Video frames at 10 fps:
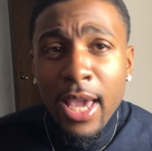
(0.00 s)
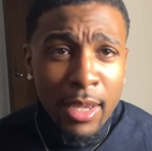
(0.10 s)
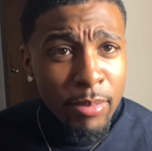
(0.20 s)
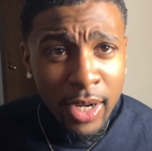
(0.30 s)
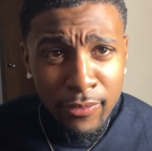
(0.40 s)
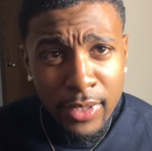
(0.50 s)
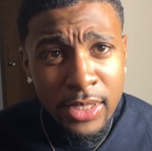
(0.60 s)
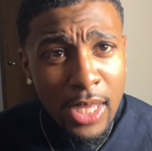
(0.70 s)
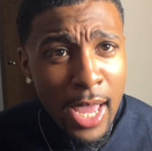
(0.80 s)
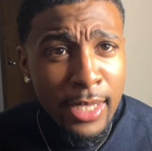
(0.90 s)
ate
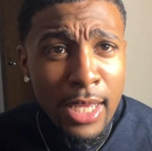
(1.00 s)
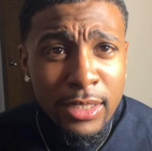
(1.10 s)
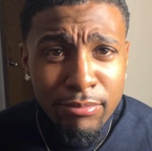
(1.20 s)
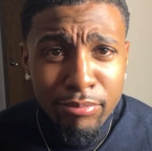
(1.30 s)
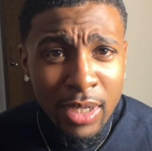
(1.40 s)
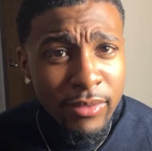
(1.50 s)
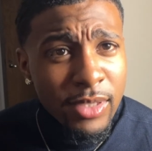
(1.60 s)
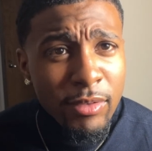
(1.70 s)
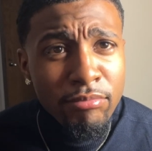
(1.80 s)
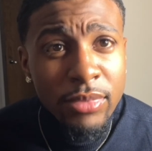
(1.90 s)
breakfast. I got breakfast
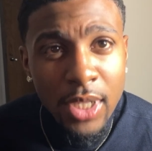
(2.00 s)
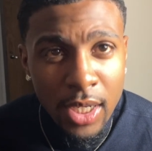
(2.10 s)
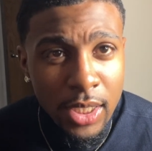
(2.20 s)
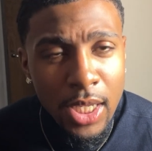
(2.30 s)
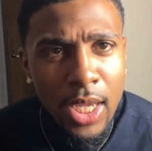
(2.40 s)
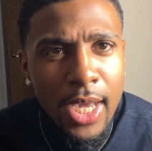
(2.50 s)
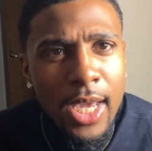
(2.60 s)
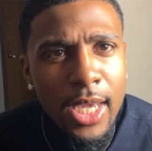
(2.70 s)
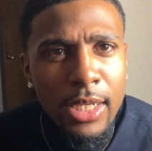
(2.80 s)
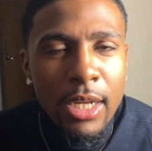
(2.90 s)
from Dunkin'. I
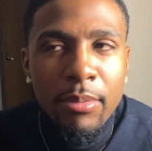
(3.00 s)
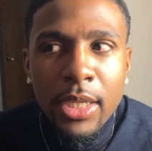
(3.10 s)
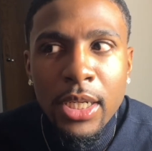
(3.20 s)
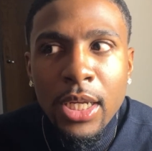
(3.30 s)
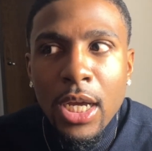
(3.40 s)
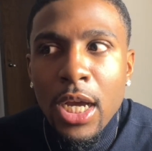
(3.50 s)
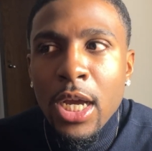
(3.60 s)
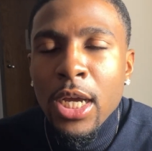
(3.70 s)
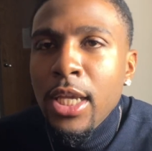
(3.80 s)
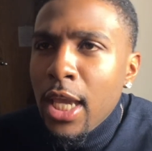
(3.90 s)
ended up getting
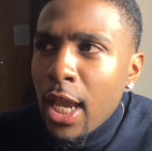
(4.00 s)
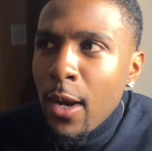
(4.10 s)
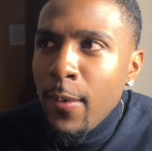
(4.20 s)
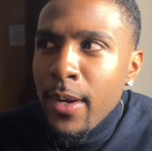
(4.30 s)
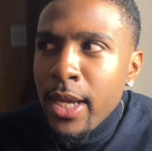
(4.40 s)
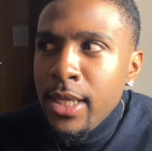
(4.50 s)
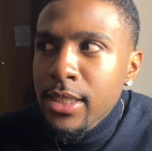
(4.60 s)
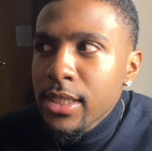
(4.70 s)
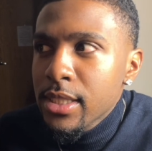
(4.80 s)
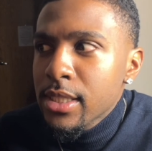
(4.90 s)
a carrots
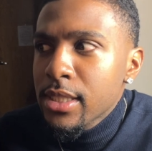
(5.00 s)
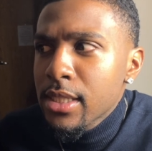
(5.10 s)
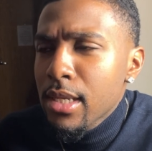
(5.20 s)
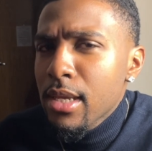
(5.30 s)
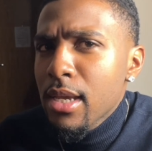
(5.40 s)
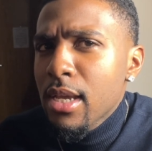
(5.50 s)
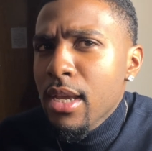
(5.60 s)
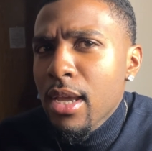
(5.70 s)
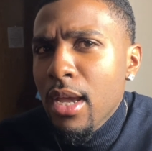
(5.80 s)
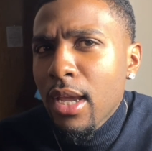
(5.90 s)

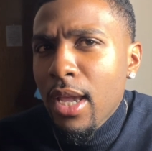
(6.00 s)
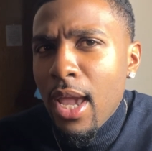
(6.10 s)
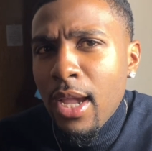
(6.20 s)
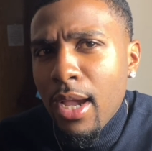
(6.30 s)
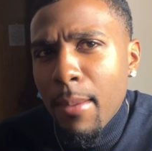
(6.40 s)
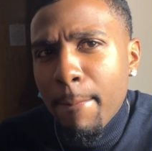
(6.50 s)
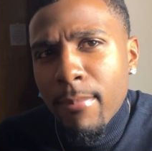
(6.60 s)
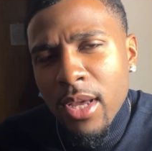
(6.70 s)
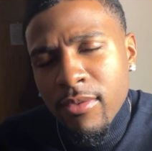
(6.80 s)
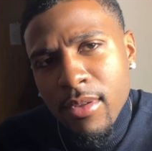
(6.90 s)
cake
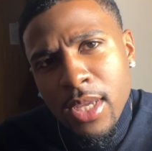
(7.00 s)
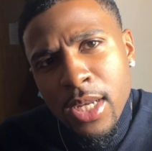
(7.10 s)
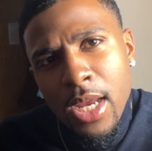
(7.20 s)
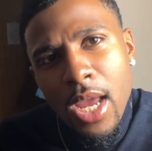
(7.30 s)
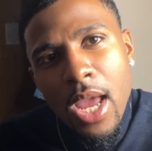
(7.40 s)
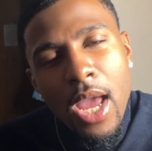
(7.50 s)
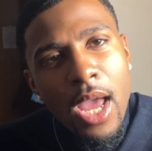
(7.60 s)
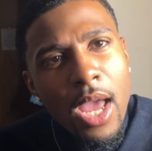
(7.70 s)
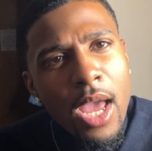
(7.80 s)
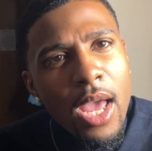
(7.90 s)
muffin.
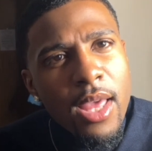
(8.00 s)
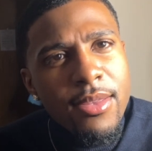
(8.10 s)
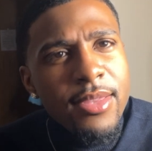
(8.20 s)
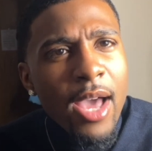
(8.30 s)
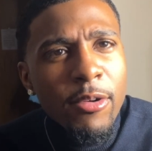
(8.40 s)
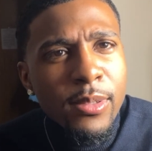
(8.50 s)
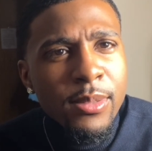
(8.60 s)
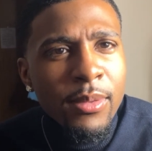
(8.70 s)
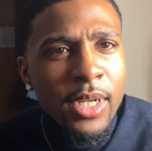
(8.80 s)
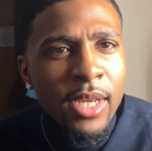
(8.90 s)
That was
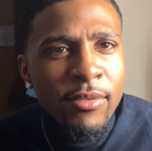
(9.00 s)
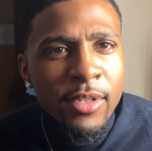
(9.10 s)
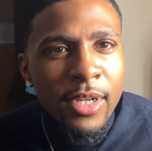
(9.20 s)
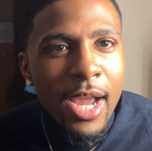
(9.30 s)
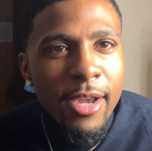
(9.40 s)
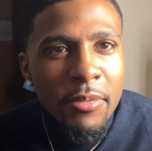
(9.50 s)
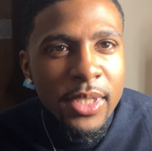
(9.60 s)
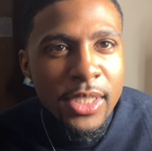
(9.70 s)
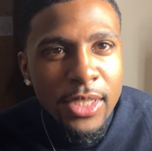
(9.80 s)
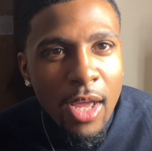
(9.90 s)
whatever. I
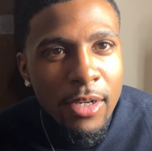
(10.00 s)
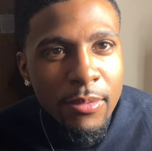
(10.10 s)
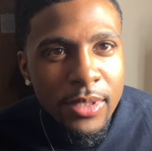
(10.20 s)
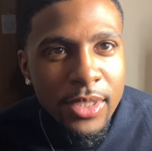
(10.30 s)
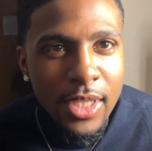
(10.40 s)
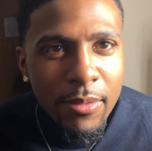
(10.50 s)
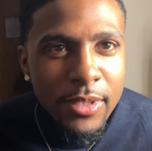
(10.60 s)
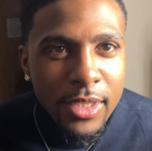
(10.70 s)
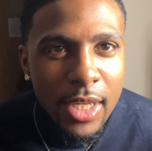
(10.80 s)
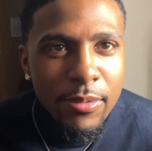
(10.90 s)
really thought it was. It was.
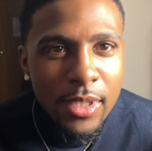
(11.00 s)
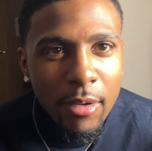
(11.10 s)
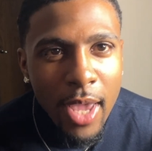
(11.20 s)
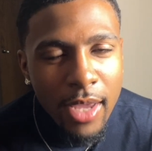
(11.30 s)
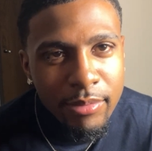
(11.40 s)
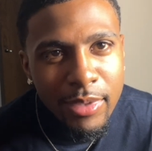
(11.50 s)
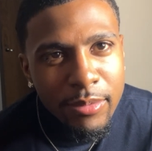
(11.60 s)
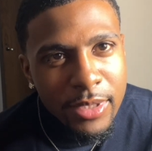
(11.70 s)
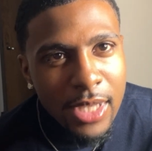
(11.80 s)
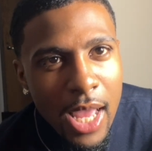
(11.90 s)
It was okay. It
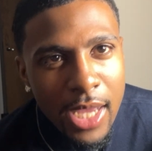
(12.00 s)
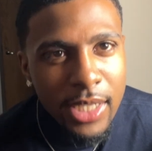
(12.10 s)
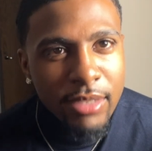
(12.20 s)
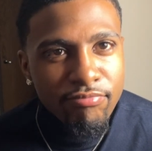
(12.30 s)
was like